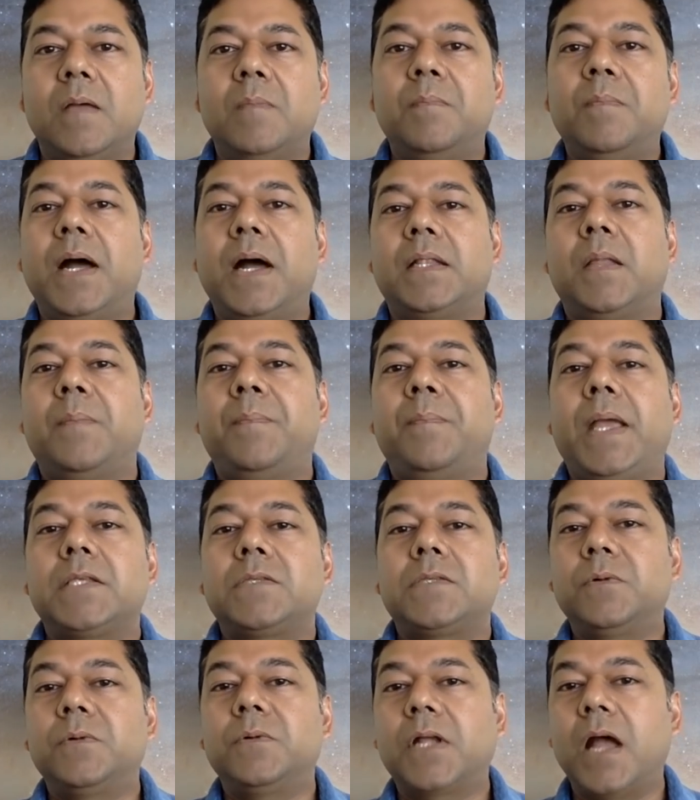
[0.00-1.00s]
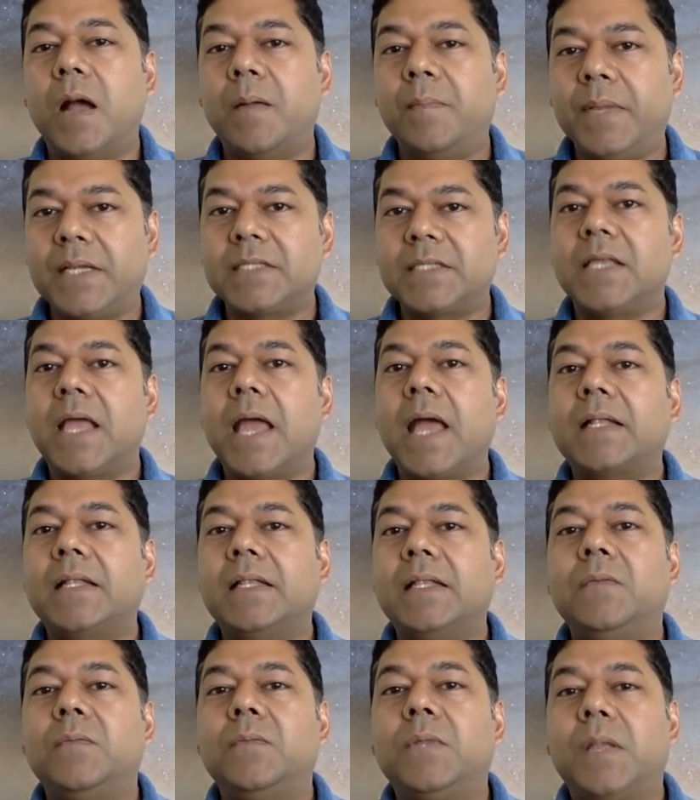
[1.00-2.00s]
But the pets would come
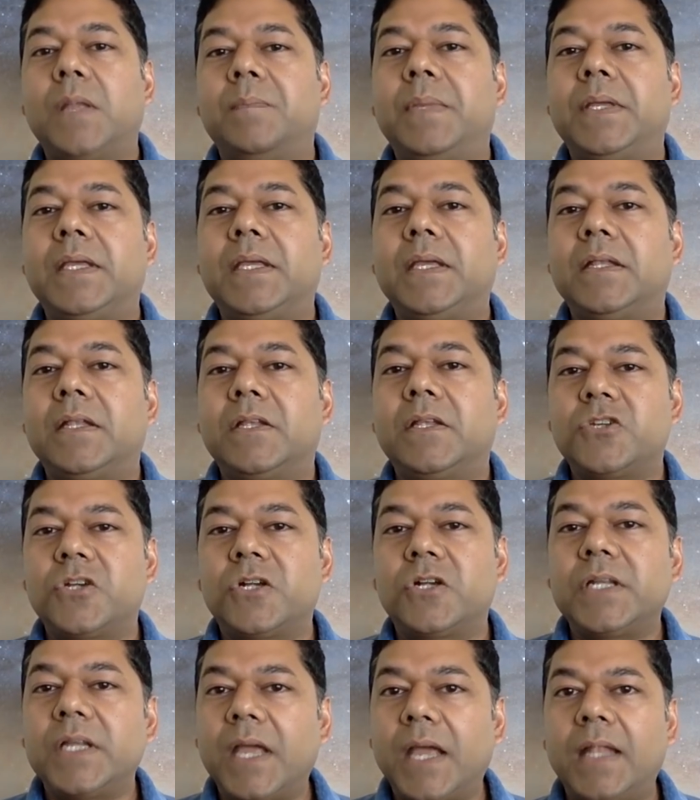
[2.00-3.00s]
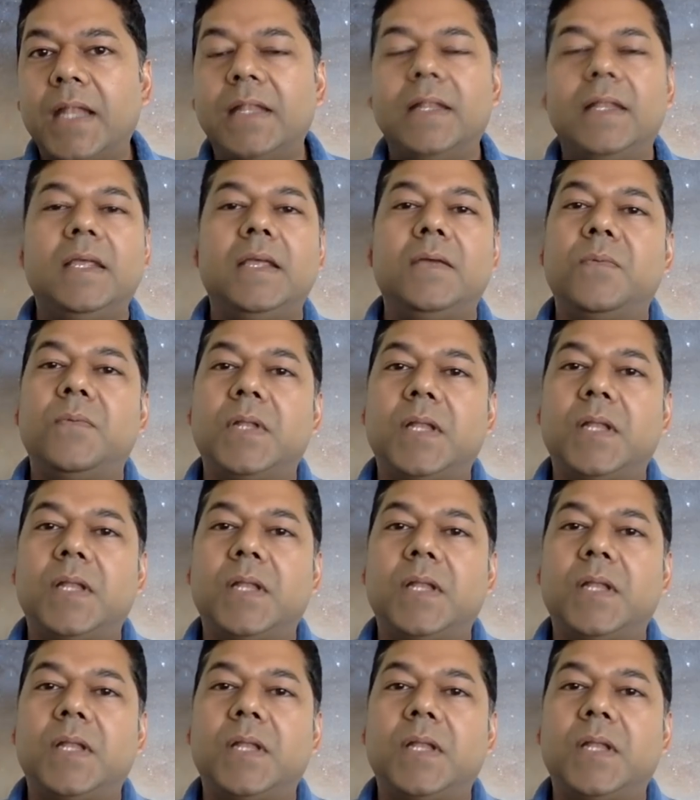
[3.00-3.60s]
exactly when I begin the journey and leave when